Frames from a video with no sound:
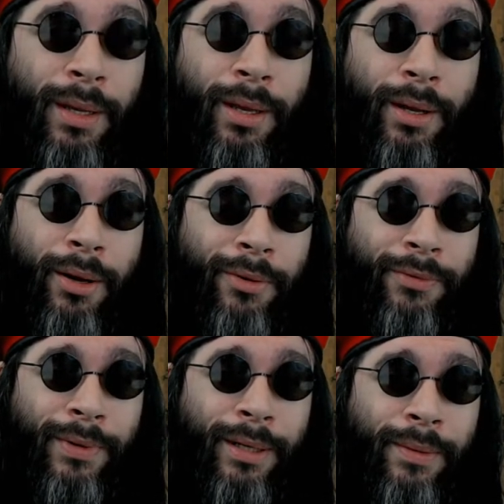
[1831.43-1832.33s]

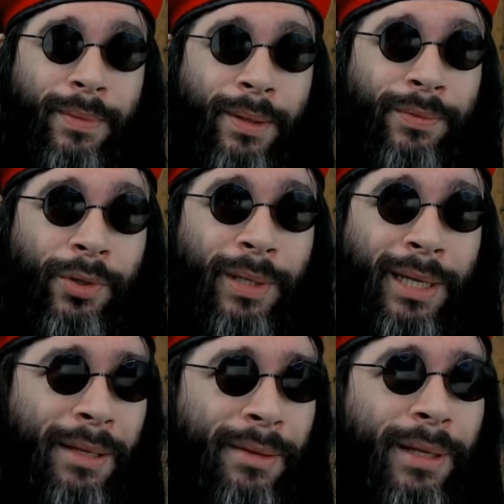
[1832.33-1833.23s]
of doing
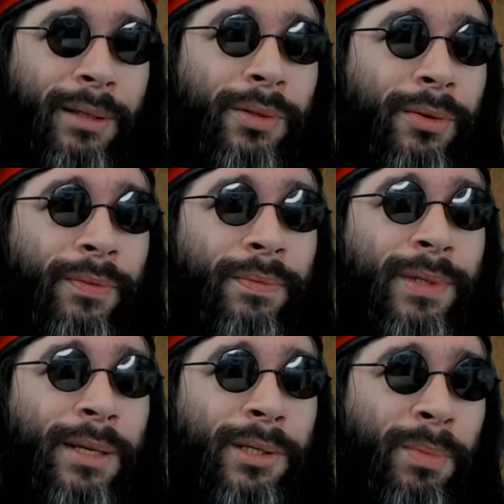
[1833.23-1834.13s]
anything sort of
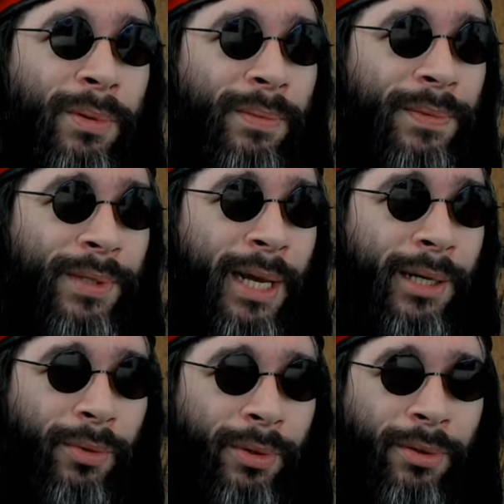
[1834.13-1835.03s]
sensible, sane,
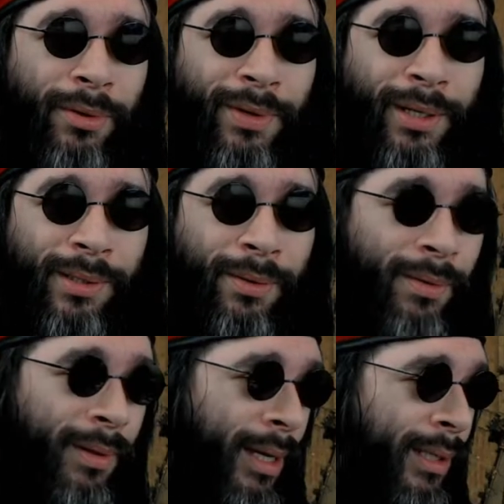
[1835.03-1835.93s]
or universal.
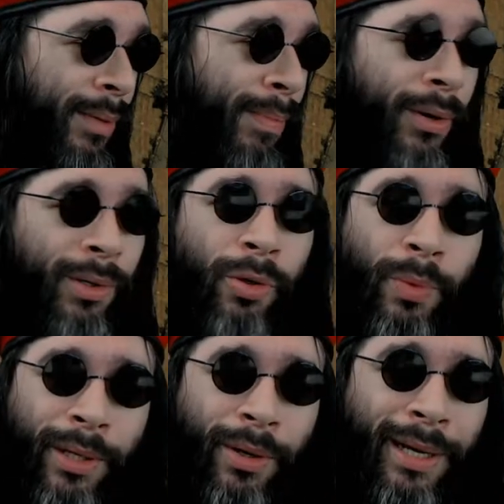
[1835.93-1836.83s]
It's a miracle we
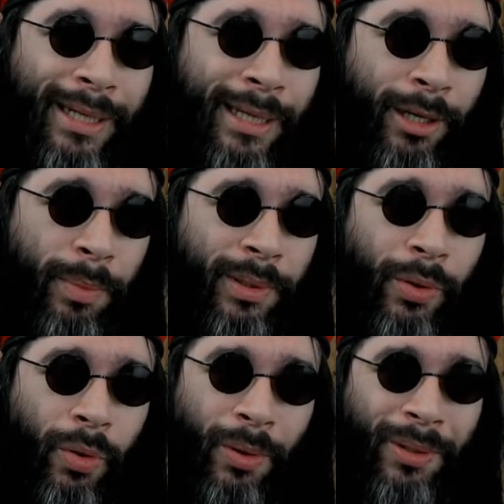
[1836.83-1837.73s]
got any help at
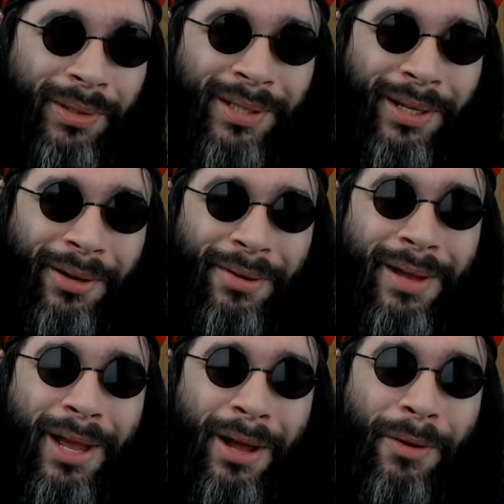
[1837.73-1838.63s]
all. So
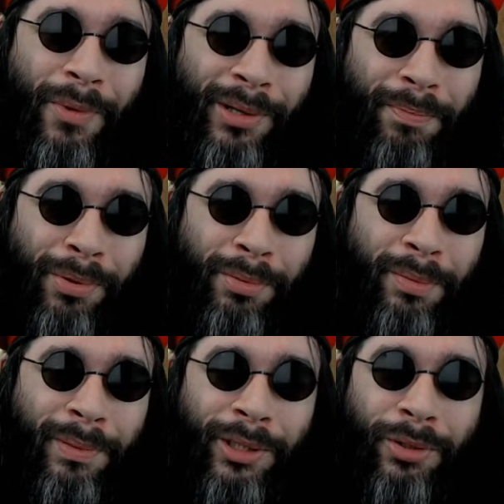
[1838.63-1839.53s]
one
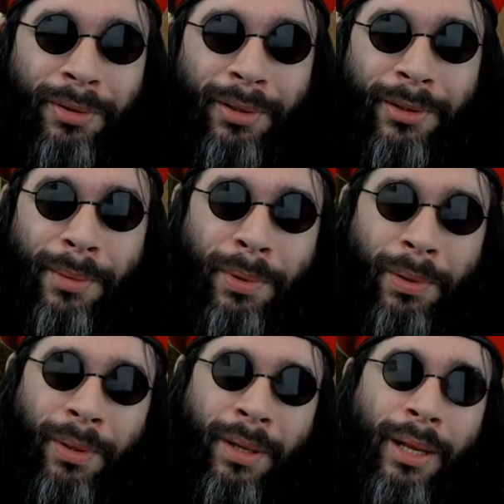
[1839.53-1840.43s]
probably shouldn't grumble.
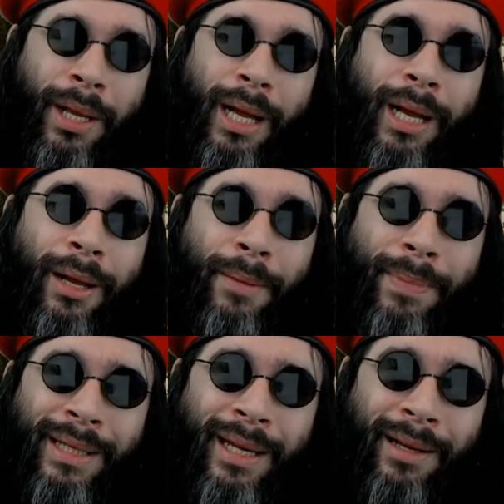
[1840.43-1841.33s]
But
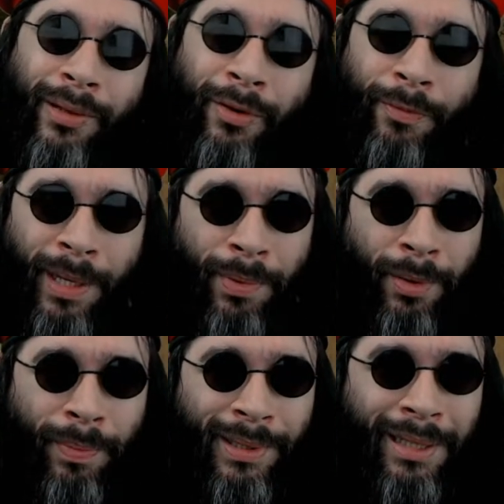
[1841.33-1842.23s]
yeah, a lot of people,
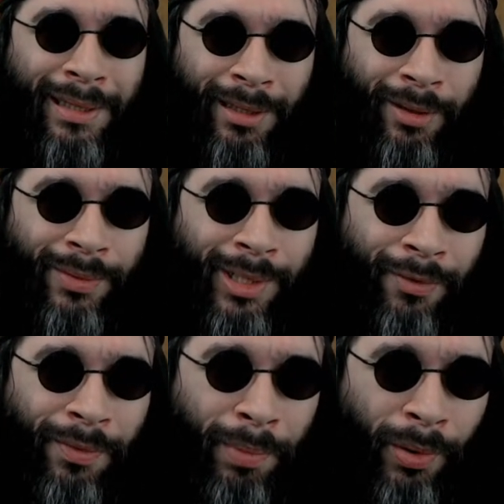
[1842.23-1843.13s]
particularly a lot of
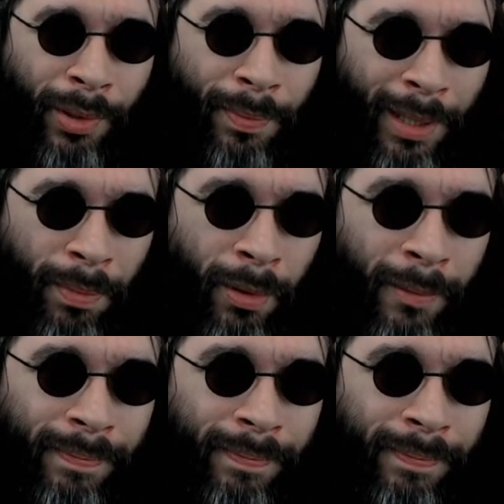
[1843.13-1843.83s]
self-employed people